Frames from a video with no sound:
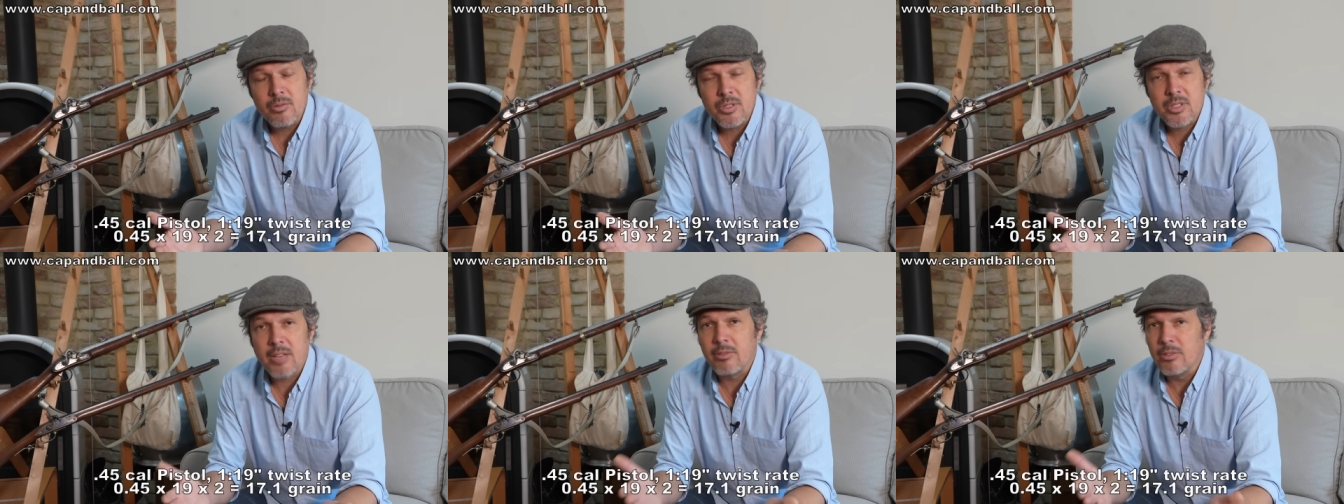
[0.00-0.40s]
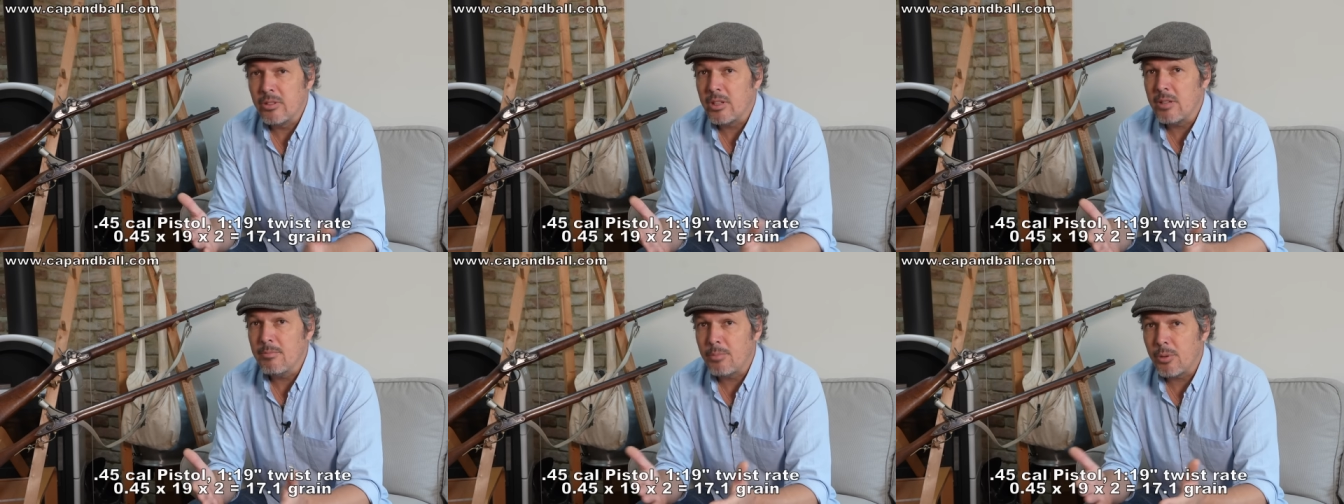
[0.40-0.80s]

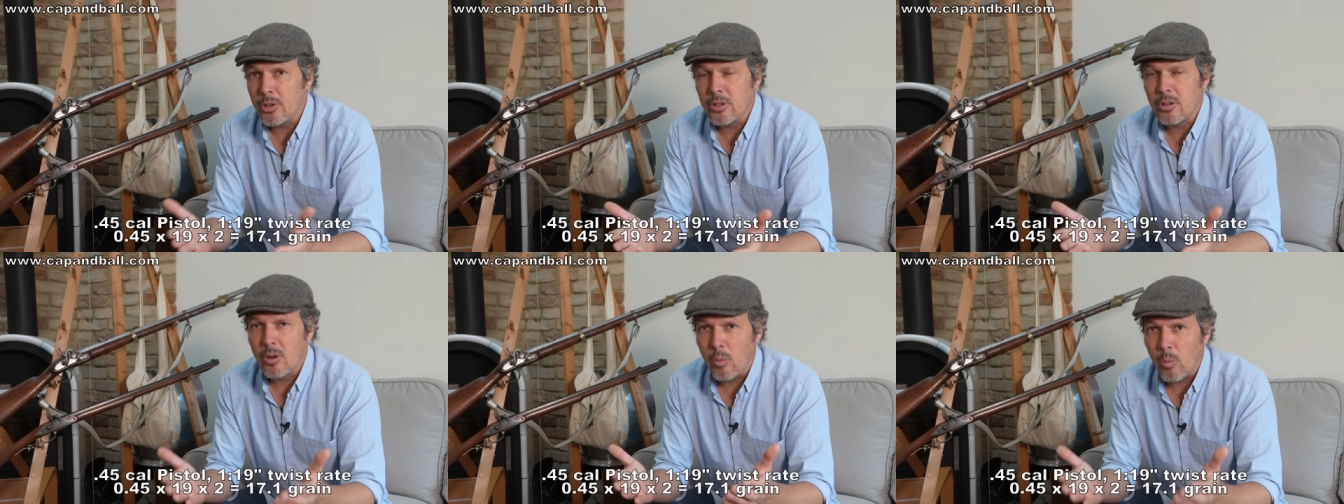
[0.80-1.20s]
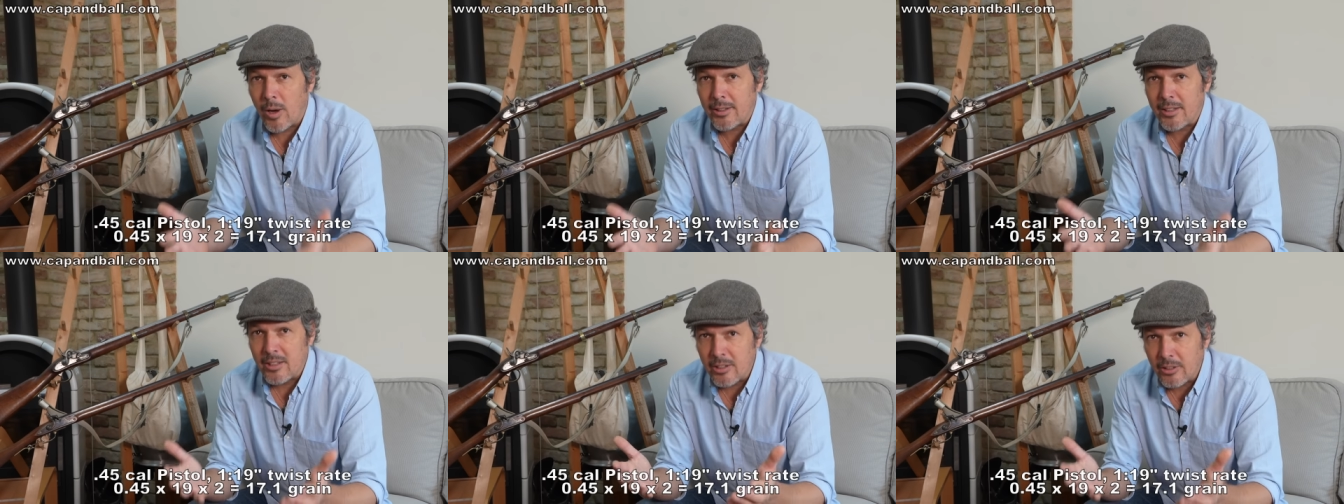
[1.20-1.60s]

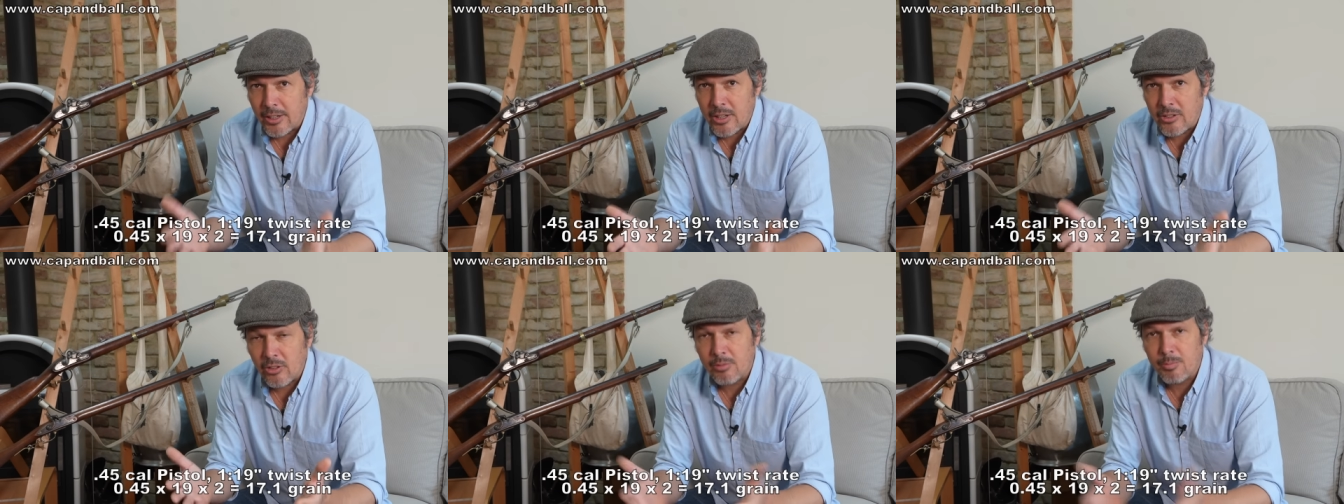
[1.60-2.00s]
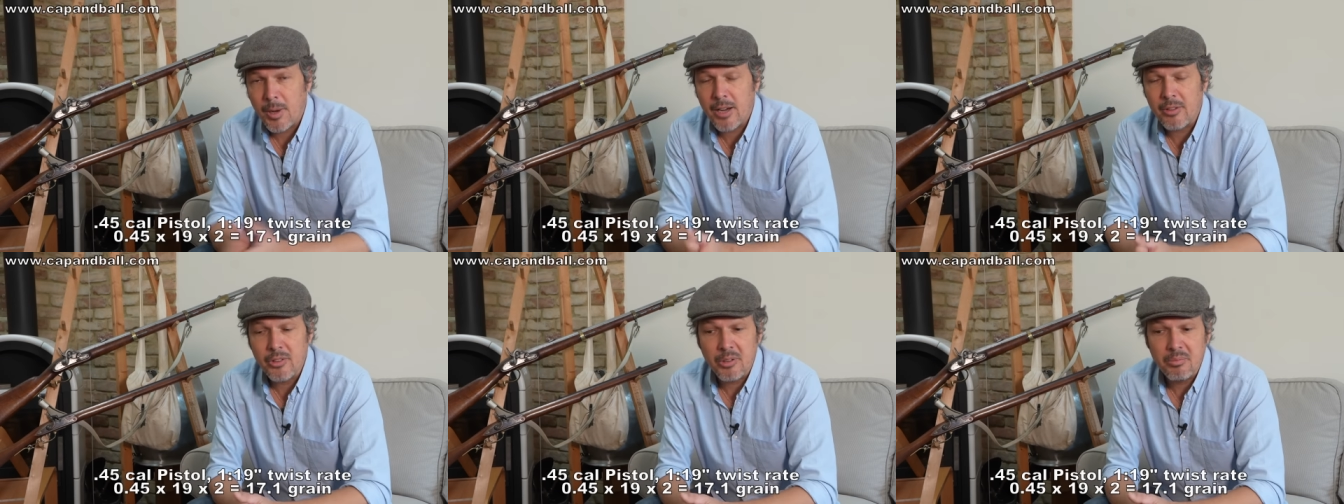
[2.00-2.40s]
17.1 grains of
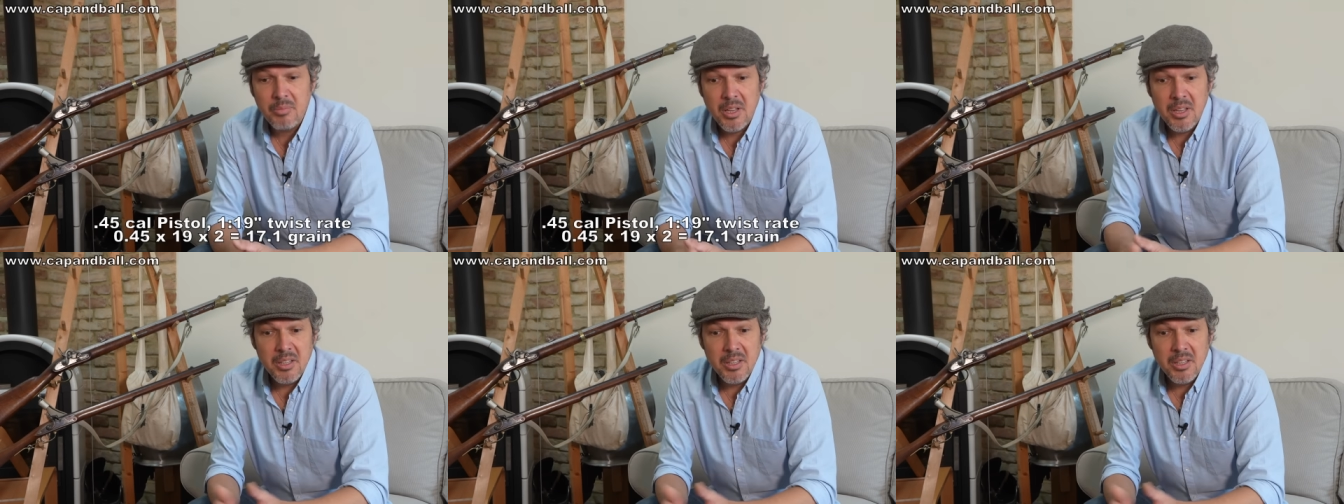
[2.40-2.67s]
powder.